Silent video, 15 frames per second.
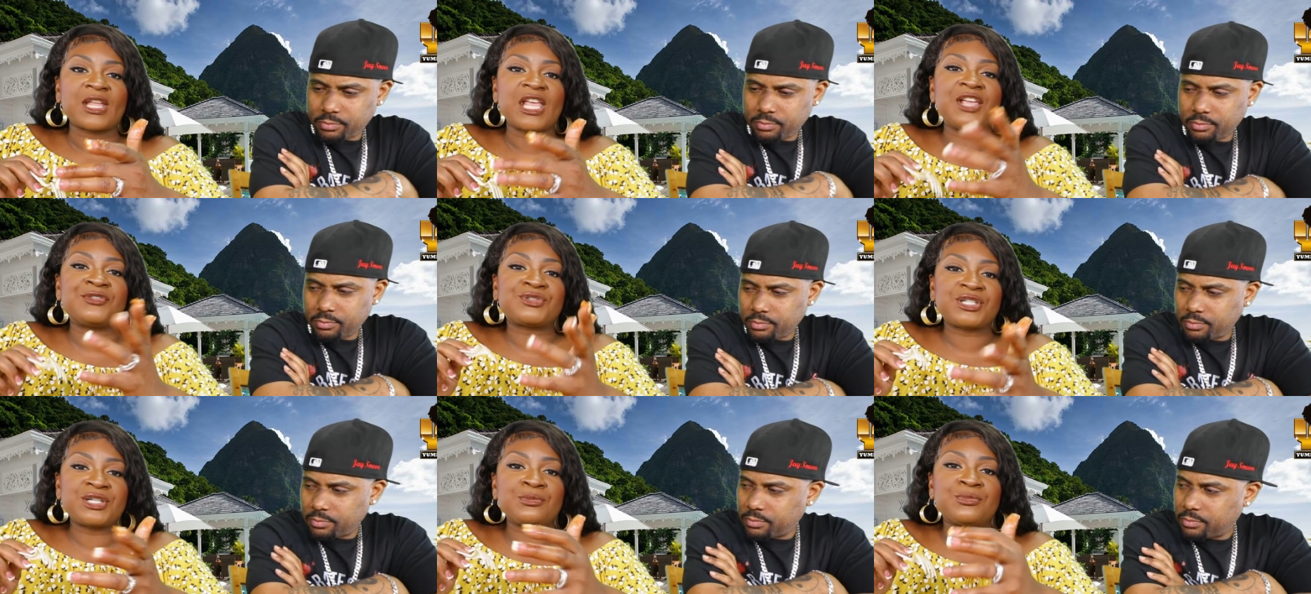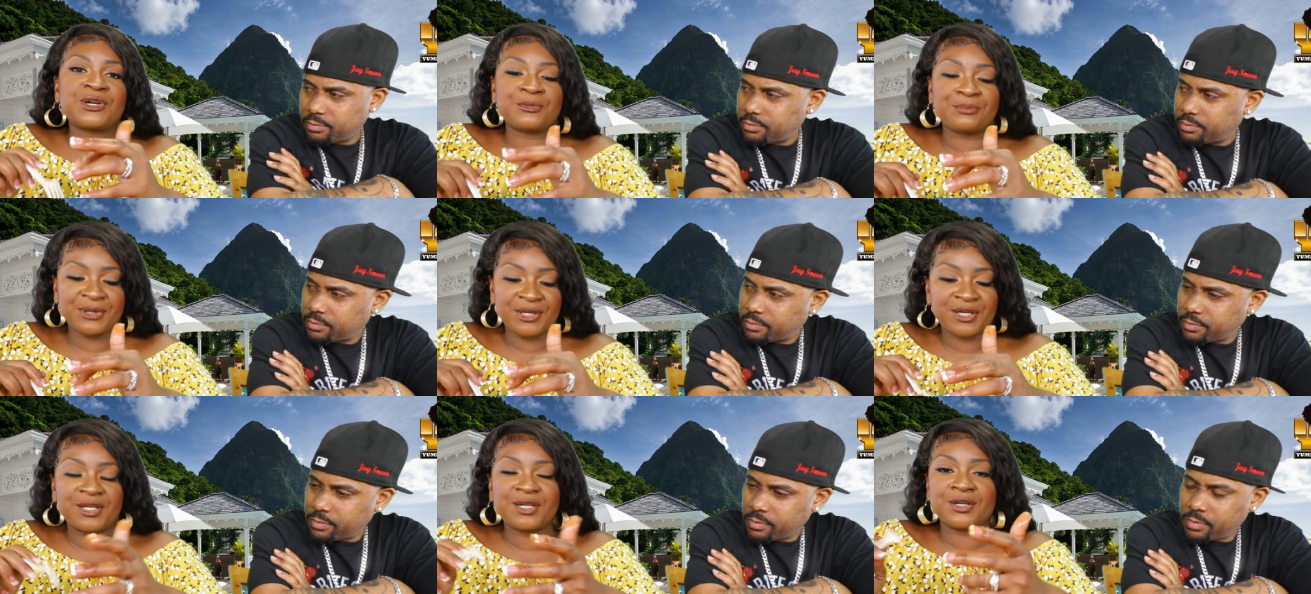Speaker 1: if she would have
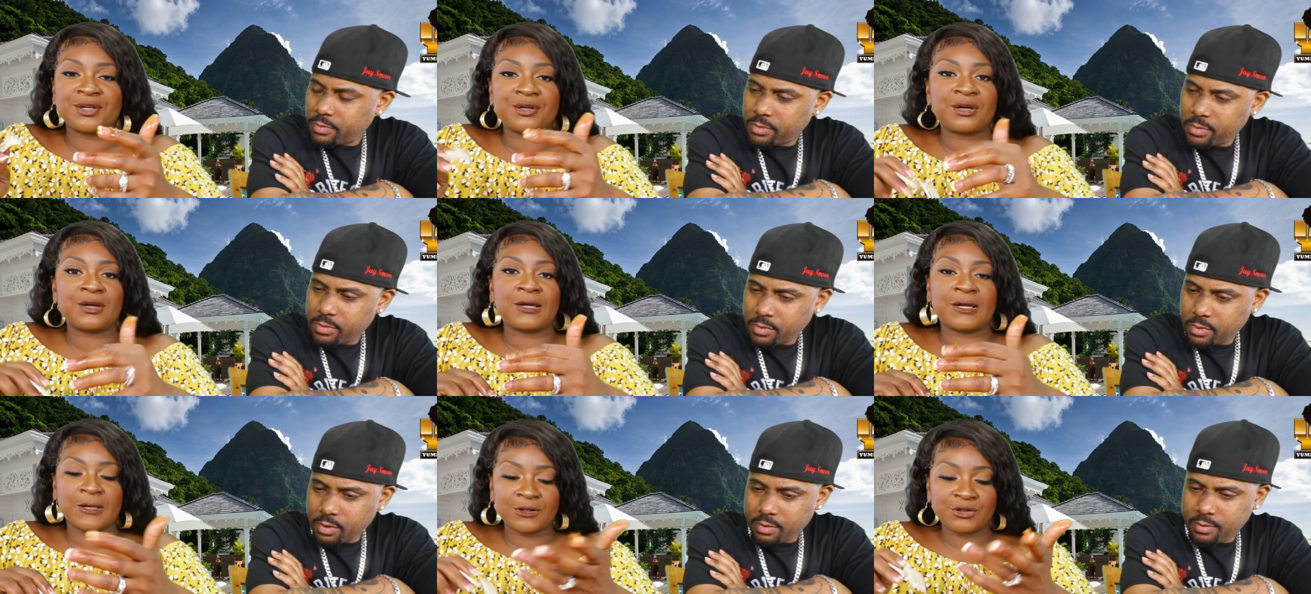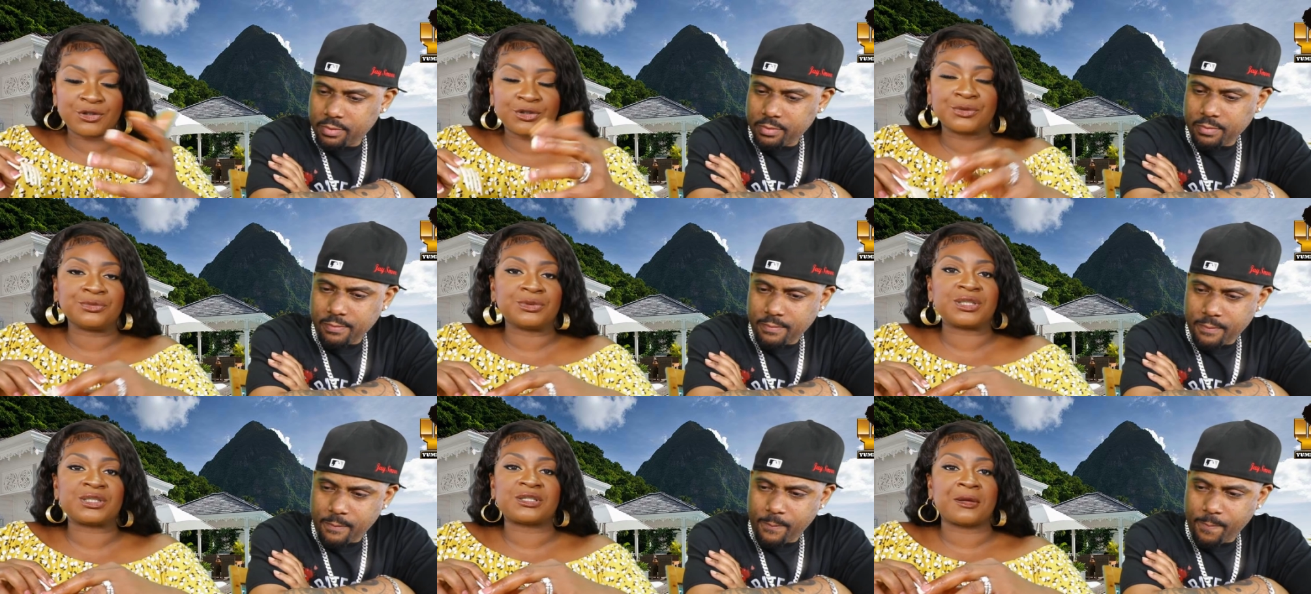been in a uh, suit
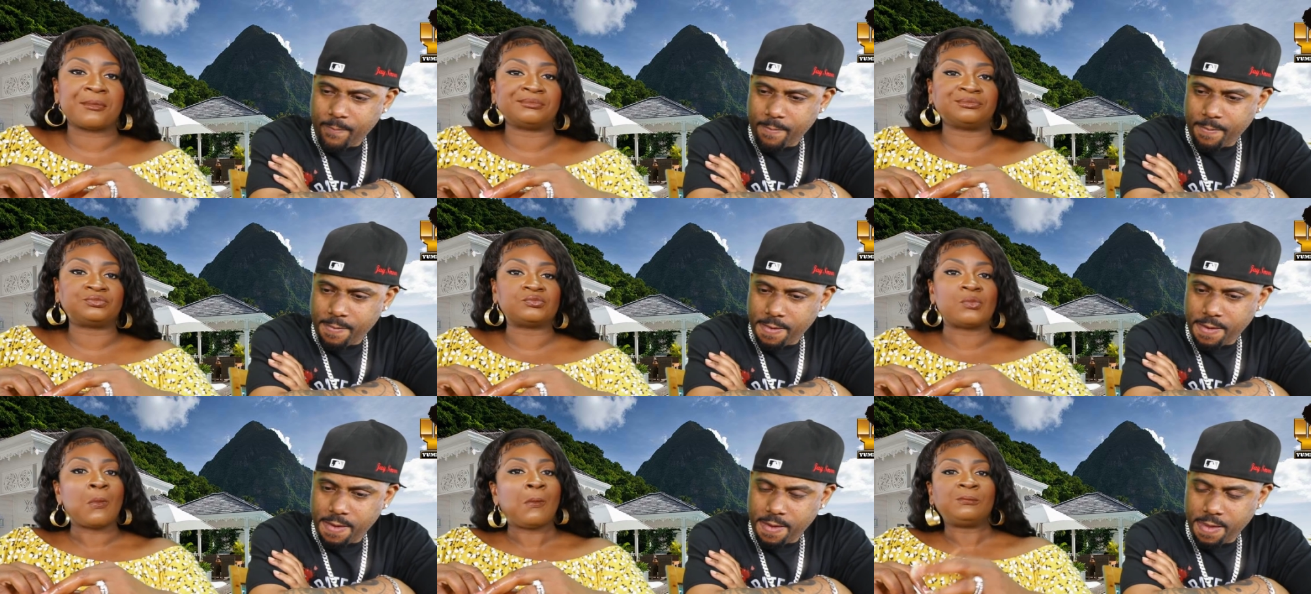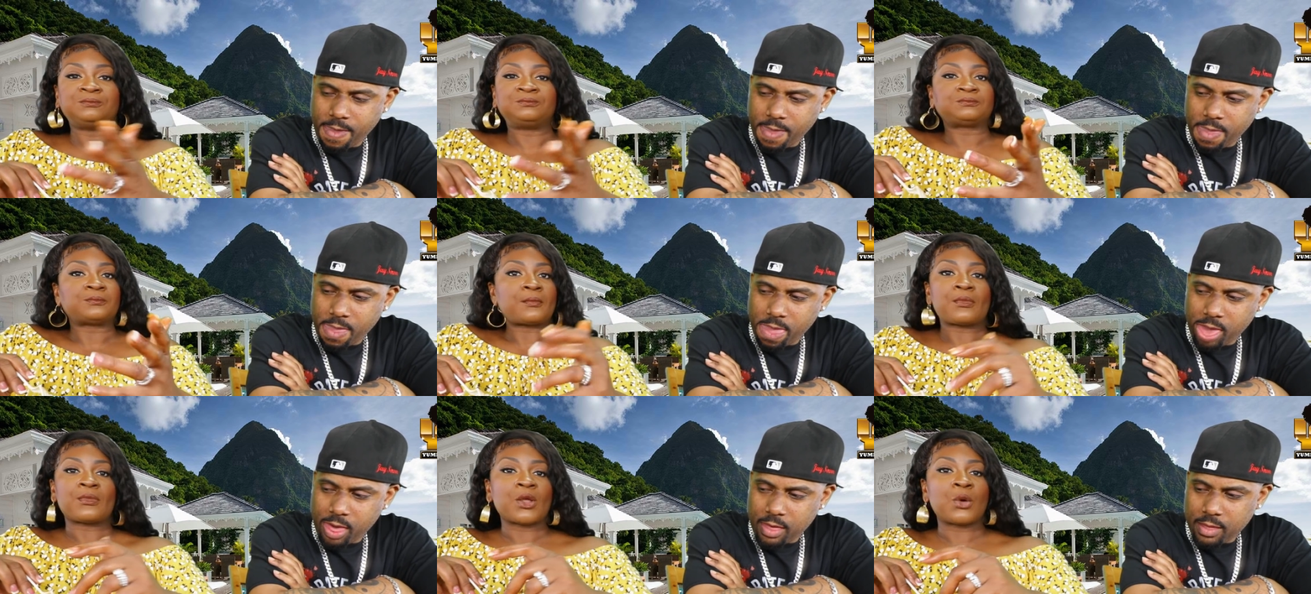or something?
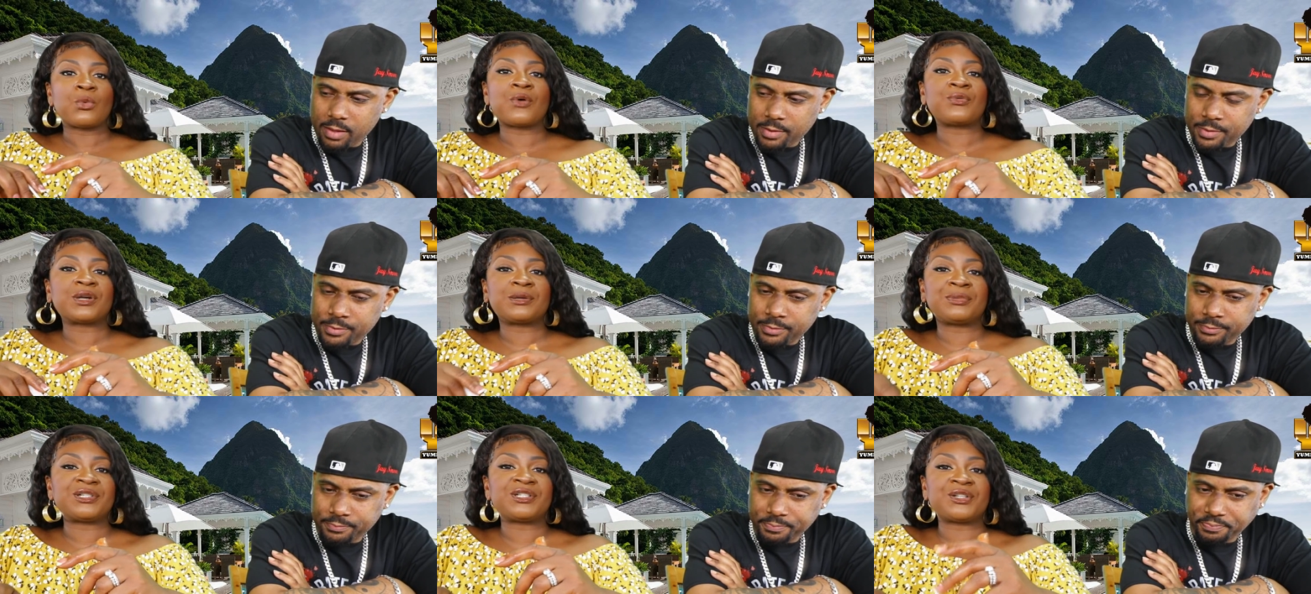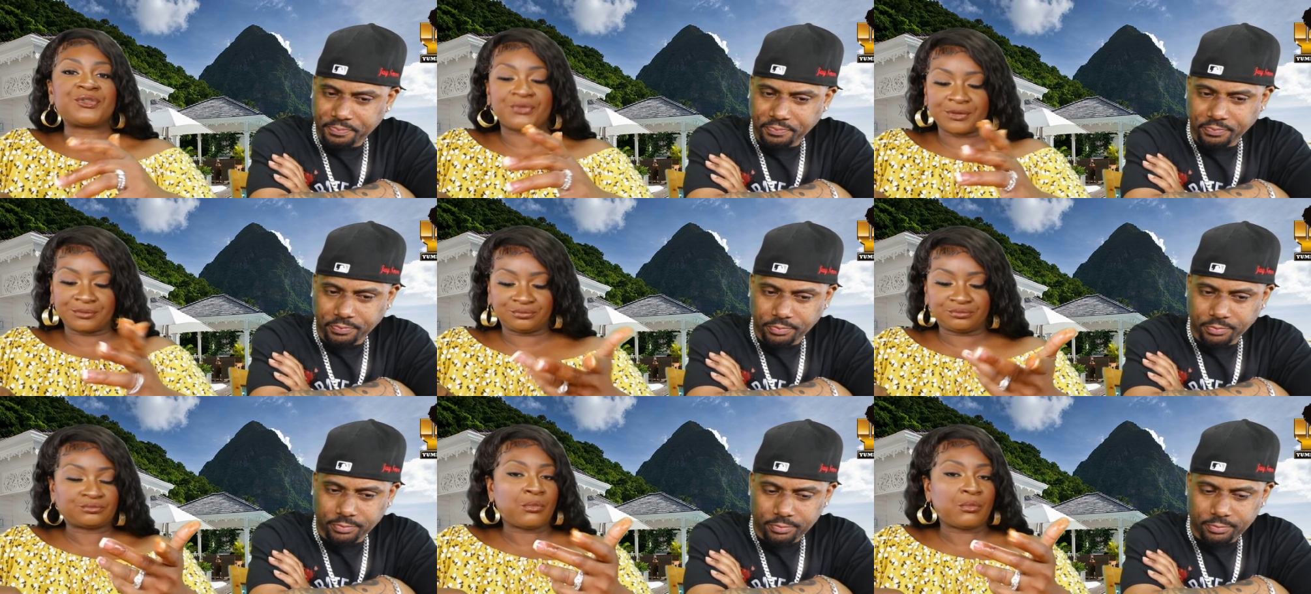What would have been different?